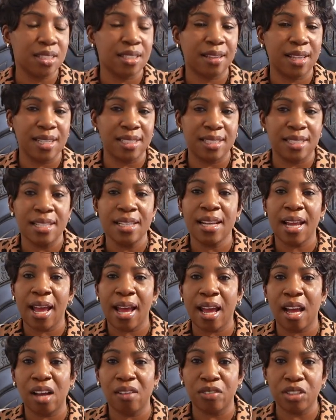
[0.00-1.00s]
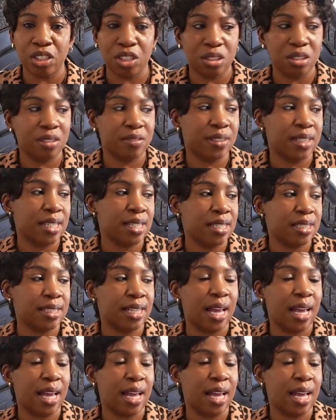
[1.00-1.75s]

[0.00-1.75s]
They did have two of these.